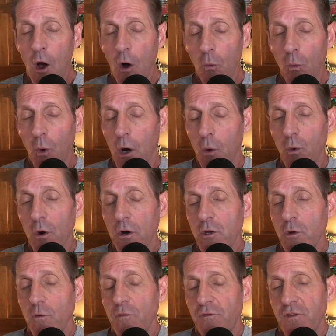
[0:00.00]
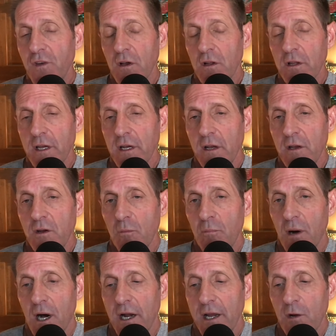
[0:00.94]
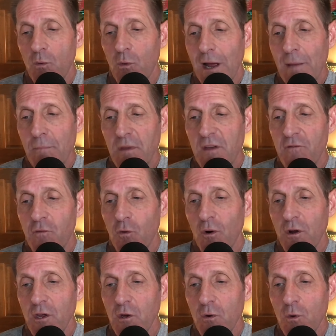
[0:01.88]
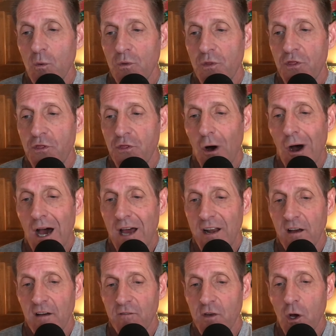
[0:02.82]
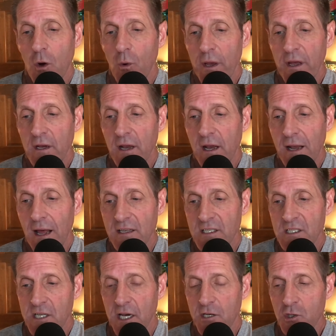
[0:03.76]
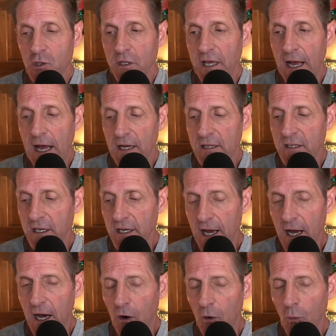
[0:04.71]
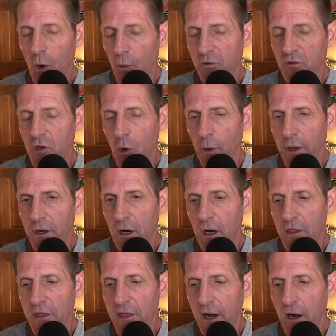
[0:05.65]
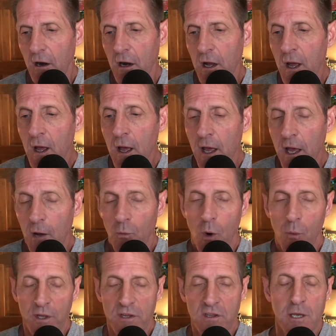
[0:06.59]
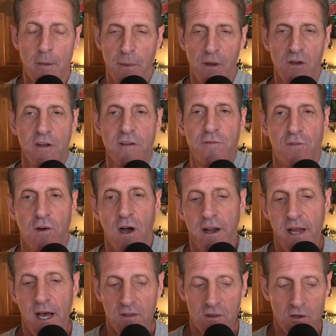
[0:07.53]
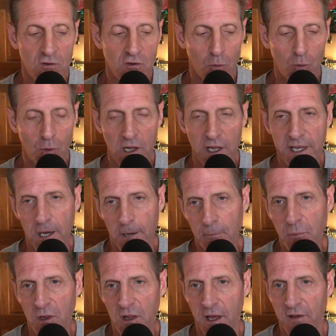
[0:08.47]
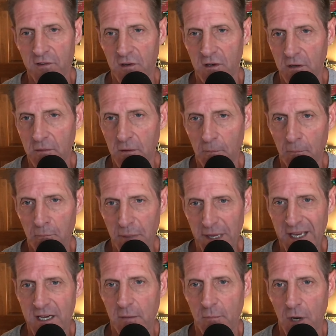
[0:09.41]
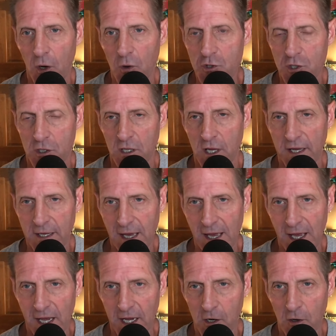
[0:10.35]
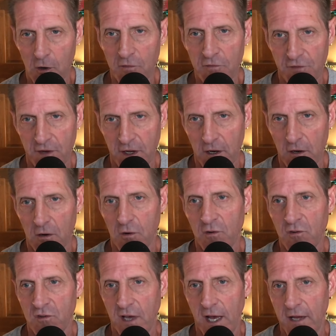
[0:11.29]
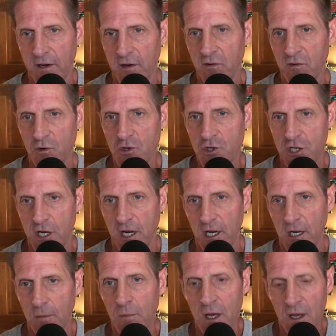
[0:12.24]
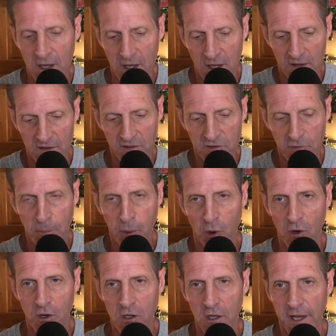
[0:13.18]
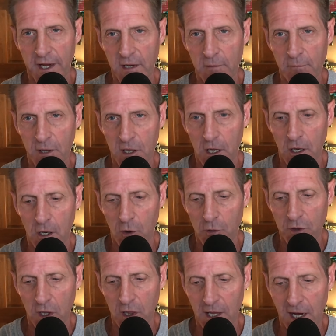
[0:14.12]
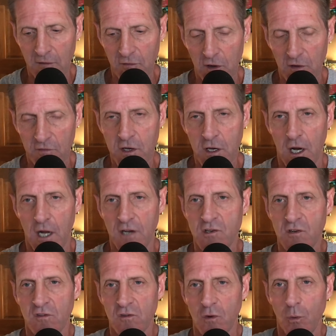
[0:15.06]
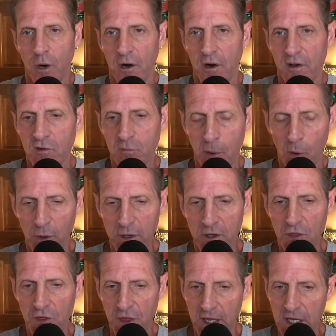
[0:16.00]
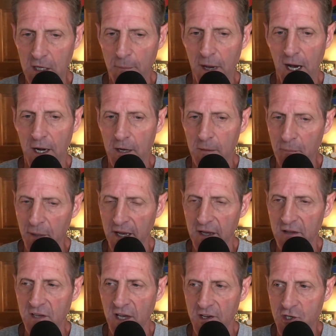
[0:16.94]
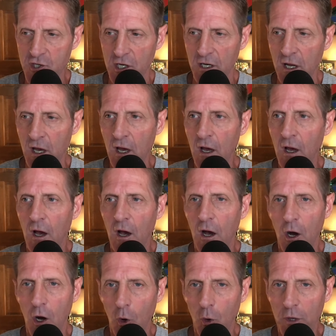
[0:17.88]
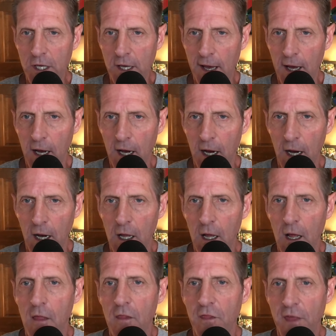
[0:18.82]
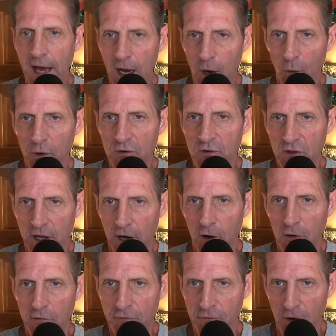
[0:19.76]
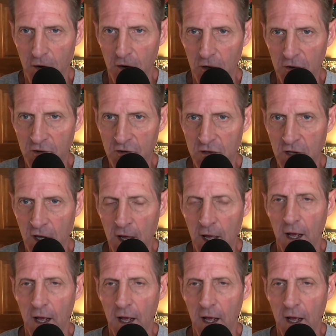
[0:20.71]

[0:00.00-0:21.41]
What were you feeling in your body right before you thought of going and sexually acting out? What was going on there? And what we typically find out, there's a really unpleasant, big emotion like anger, fear, sadness, or shame that's percolating below the level of conscious awareness. But when you think about it and pay attention, oh yeah, that was there first.